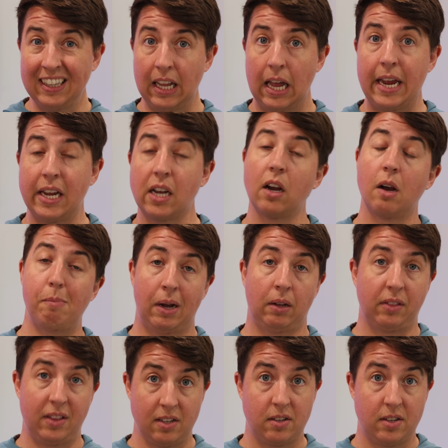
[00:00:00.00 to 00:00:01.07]
like
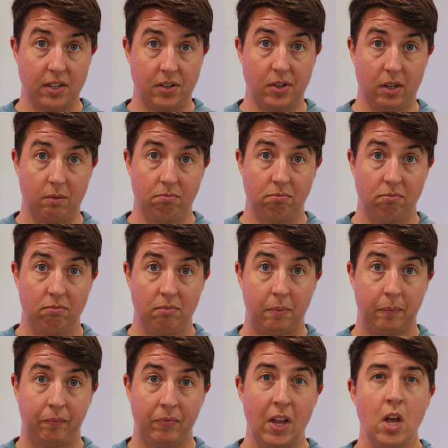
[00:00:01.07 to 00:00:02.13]
about this system.
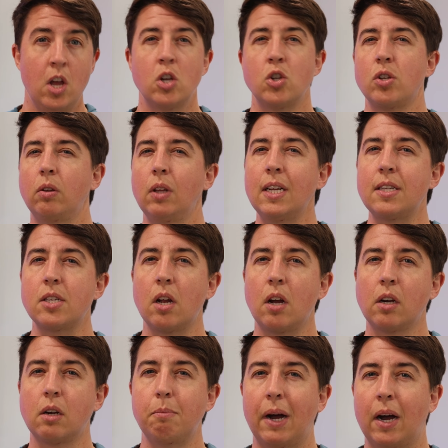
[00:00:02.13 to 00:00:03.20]
So let's
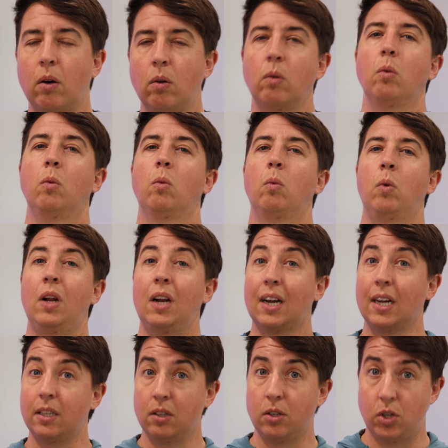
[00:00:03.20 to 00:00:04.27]
talk about what
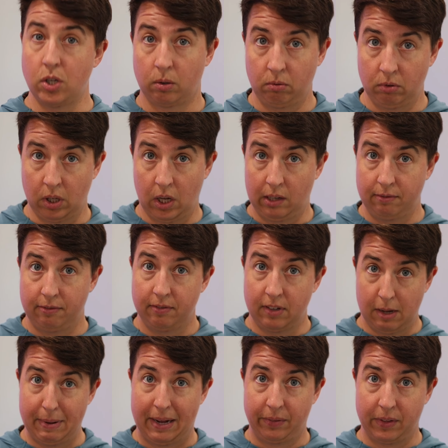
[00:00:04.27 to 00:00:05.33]
I don't love
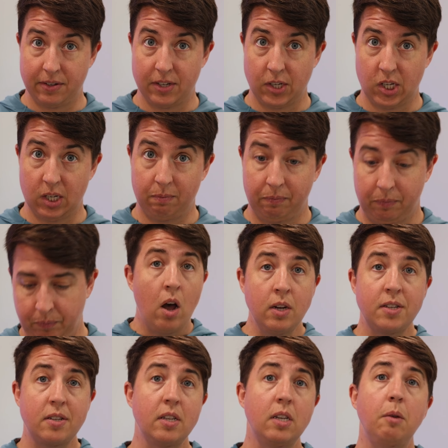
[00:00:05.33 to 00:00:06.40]
about the system.
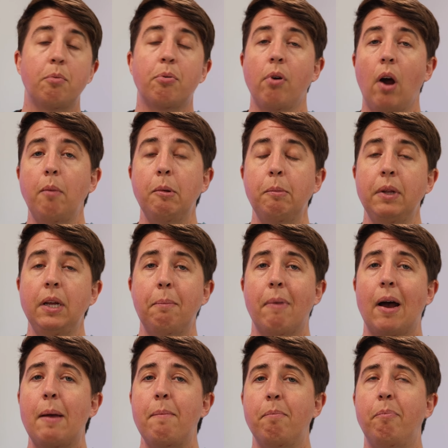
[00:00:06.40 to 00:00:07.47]
Honestly, probably
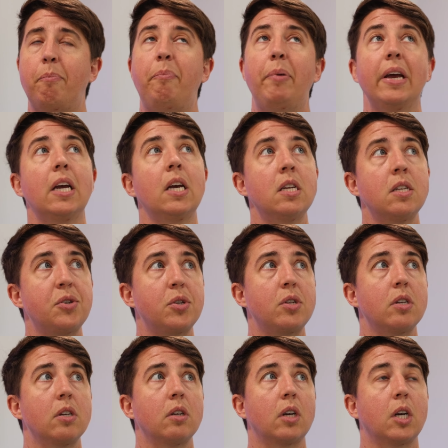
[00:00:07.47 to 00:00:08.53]
my
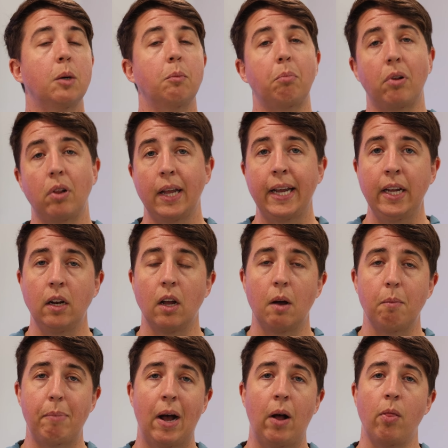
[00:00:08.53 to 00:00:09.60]
biggest complaint
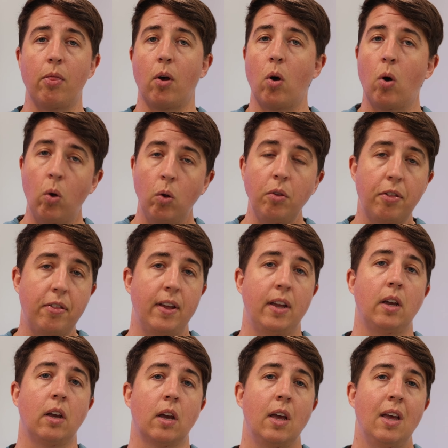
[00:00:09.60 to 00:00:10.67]
about the whole
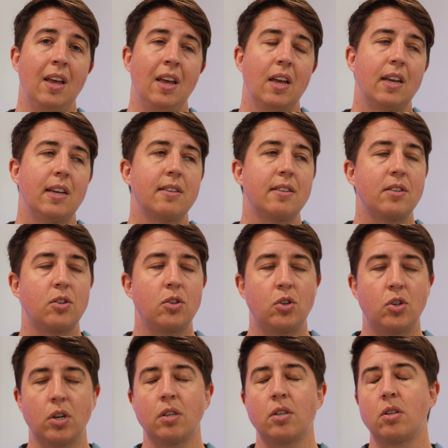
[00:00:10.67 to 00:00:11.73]
thing is it's
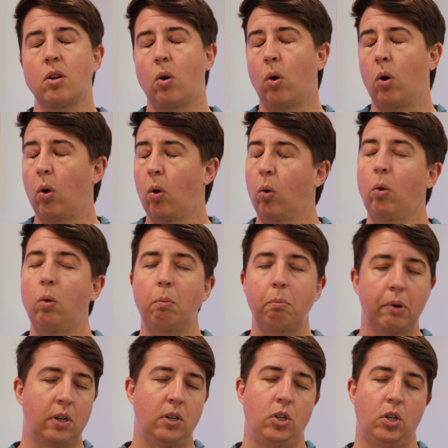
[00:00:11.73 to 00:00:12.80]
just a whole
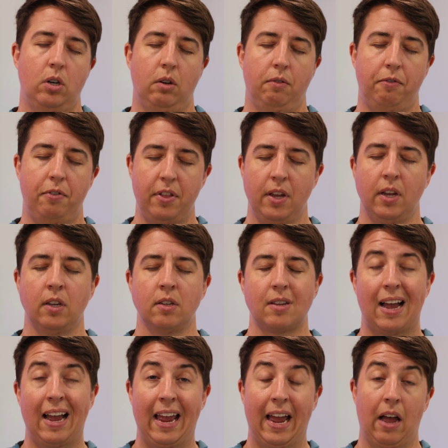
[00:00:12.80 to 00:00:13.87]
bunch of things
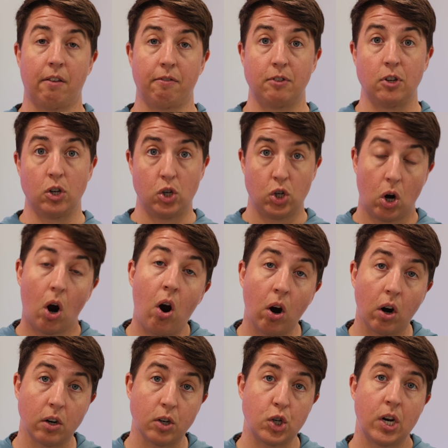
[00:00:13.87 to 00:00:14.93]
I have to
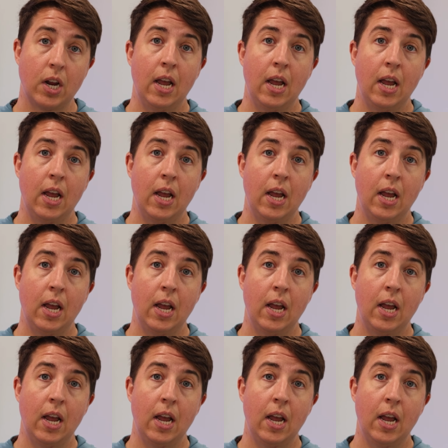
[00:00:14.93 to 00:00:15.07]
charge.